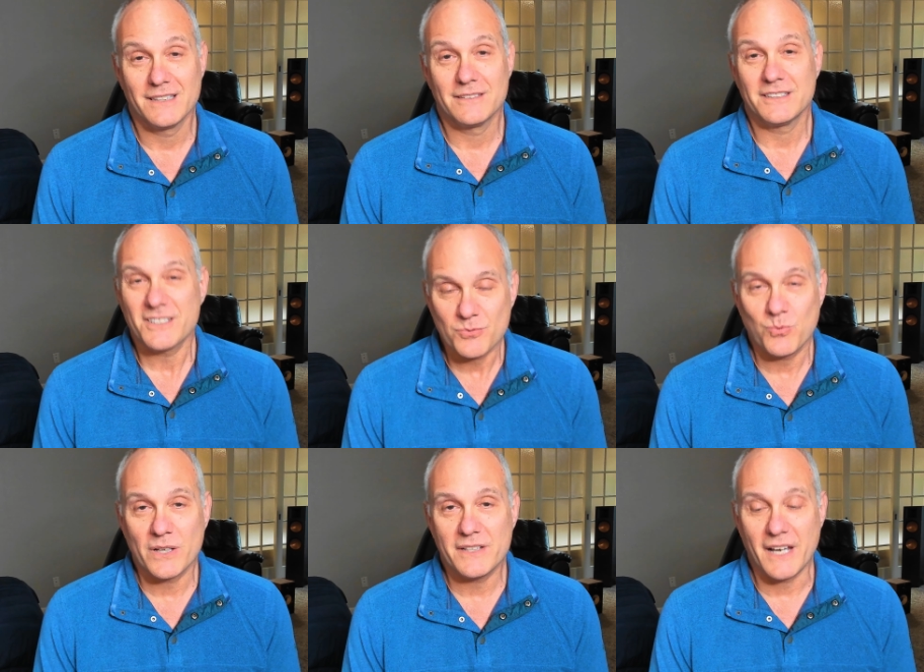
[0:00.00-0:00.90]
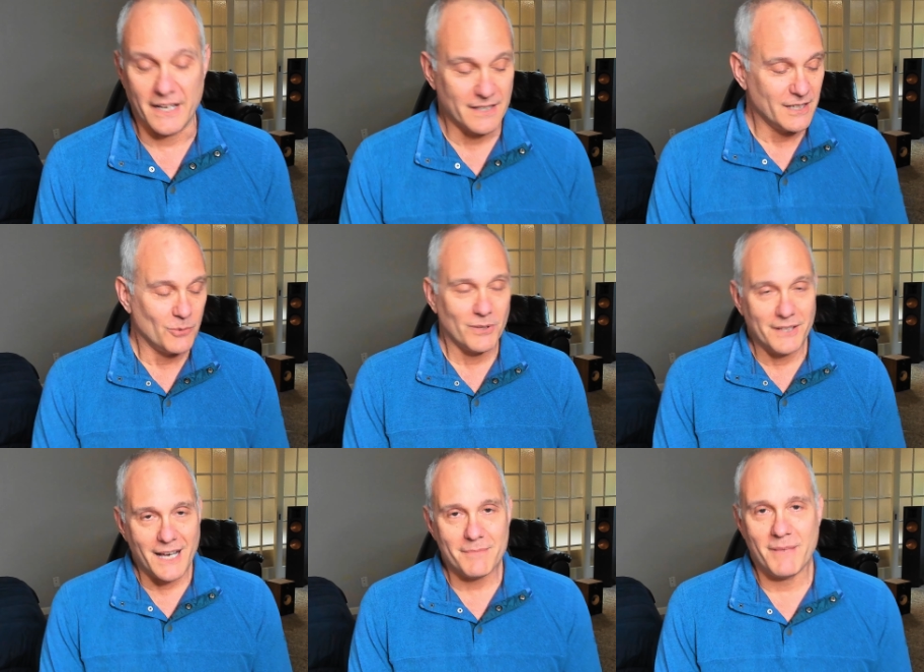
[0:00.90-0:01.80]
Just one day. Well,
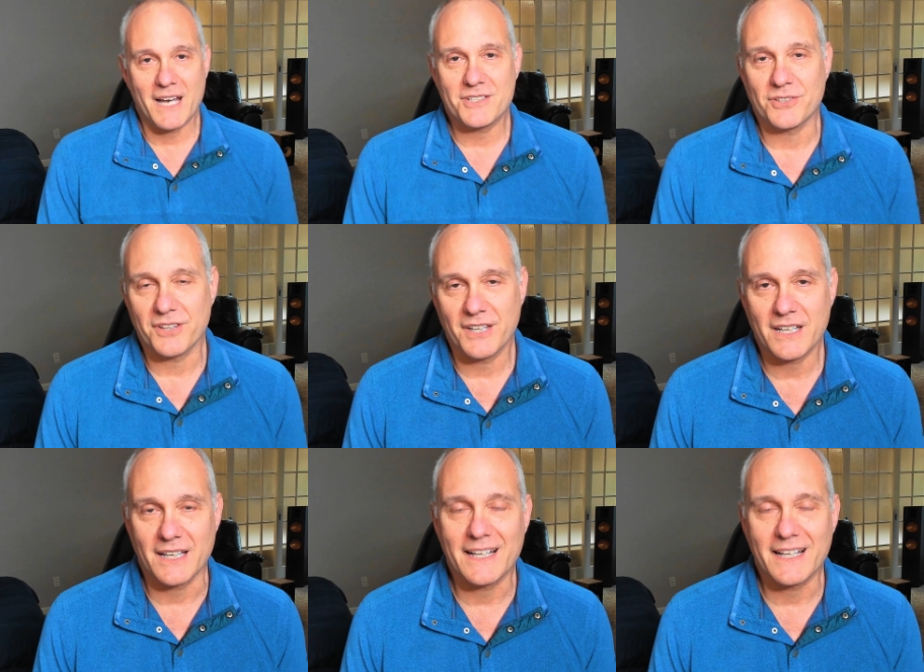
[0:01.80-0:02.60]
that magical thinking,